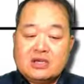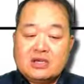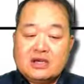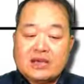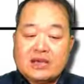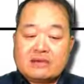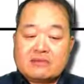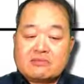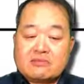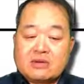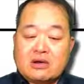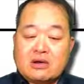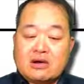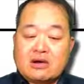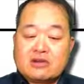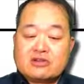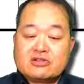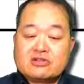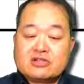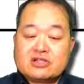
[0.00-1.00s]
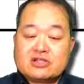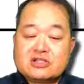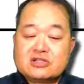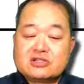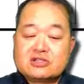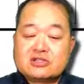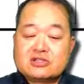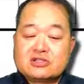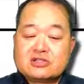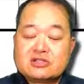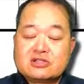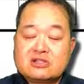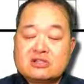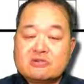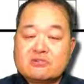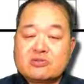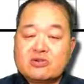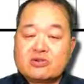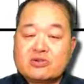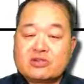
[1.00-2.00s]
And all of these, the
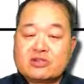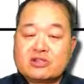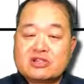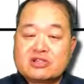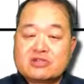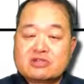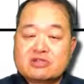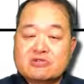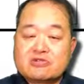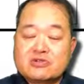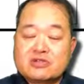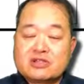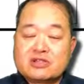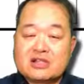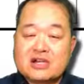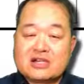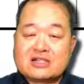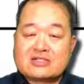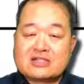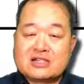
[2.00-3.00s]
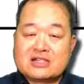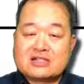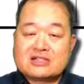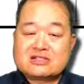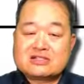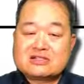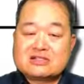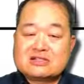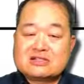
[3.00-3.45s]
important thing to realize that it